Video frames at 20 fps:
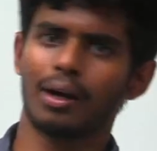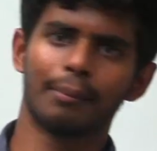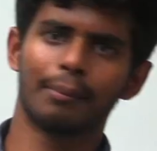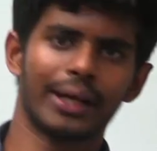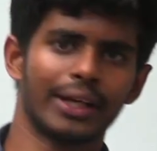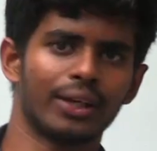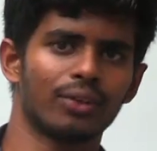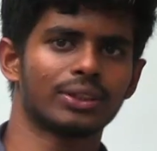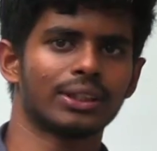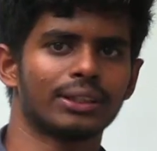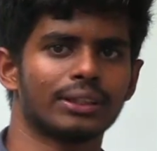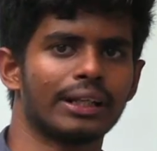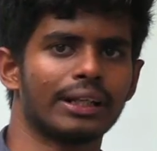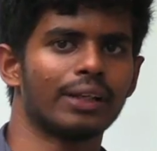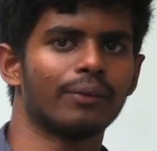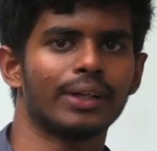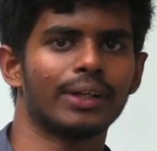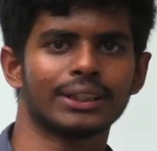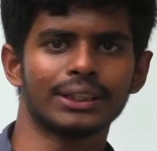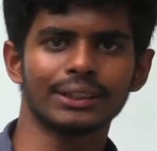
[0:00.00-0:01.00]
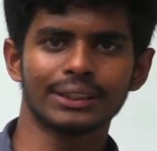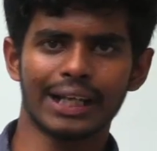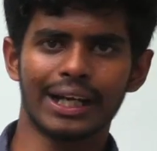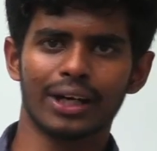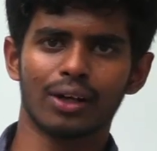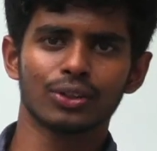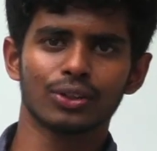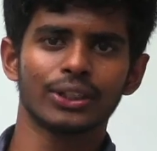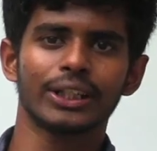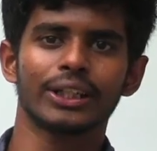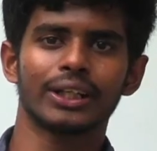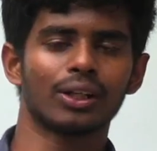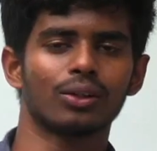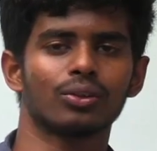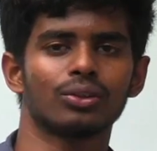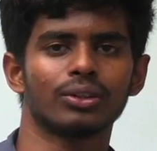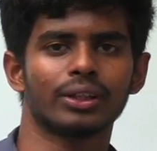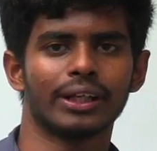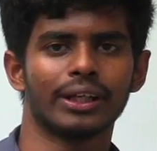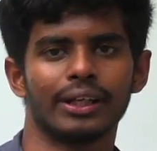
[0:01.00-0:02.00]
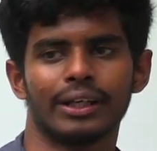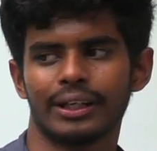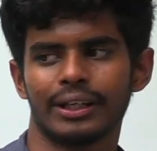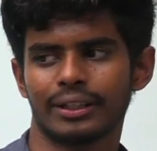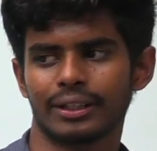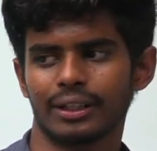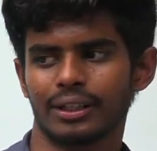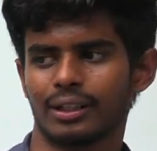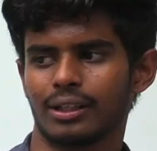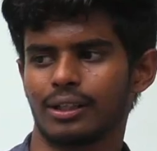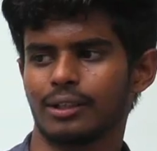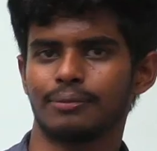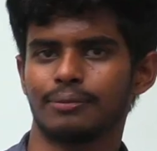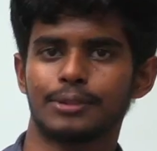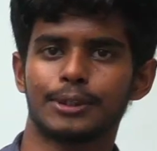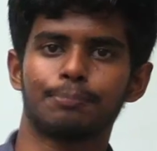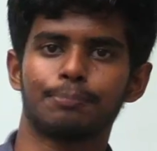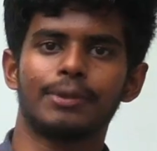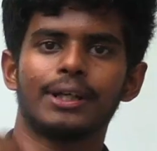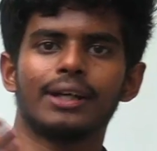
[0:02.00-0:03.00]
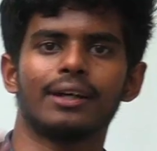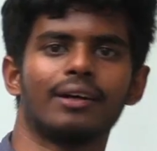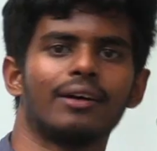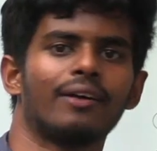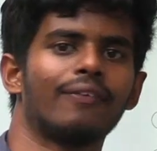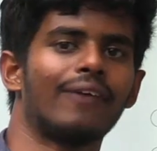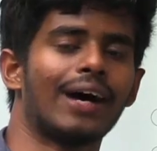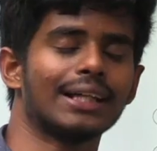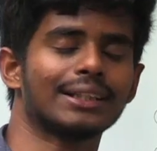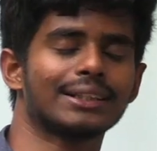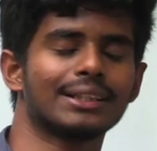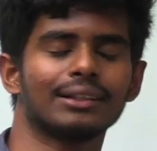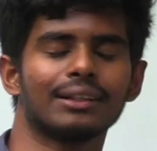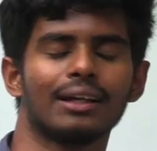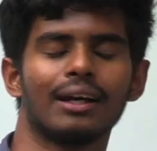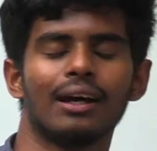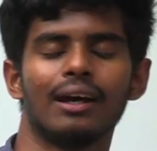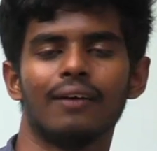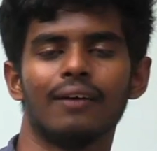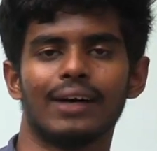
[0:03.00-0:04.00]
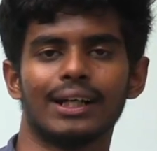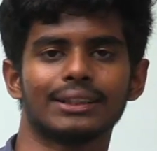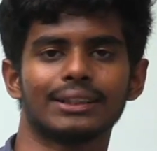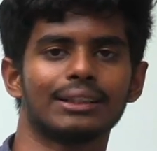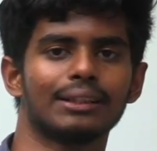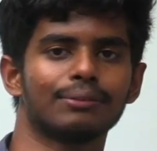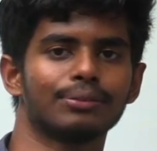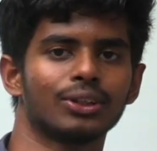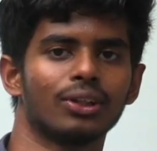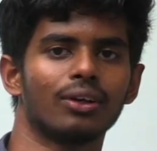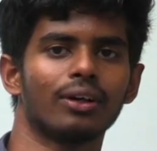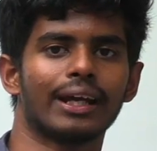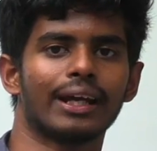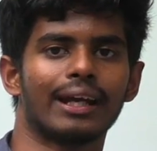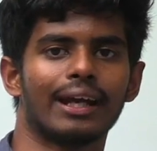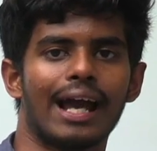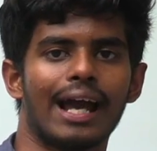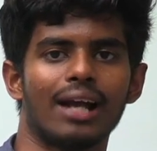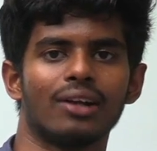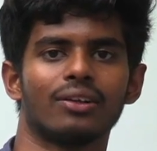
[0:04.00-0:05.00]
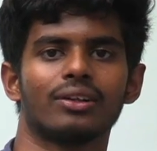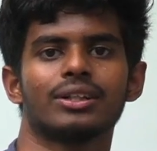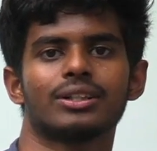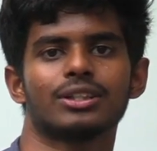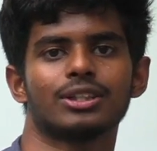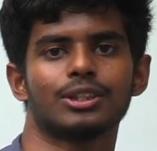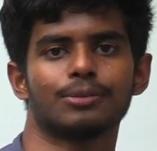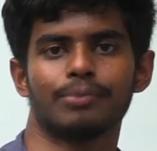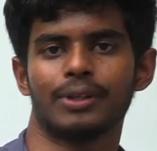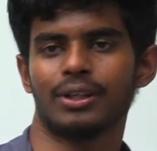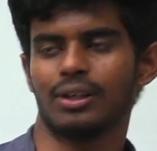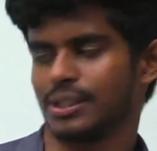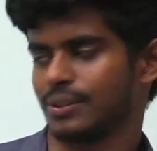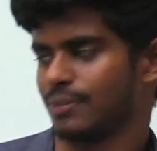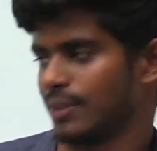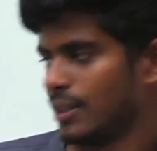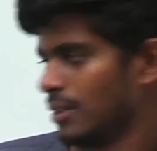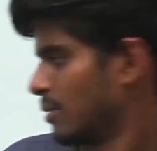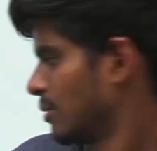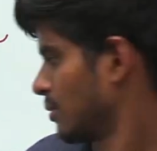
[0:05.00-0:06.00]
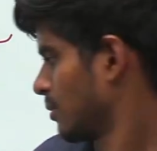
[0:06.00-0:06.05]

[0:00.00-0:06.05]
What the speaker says: by using the derivations, and also it fastens your calculation speed as well.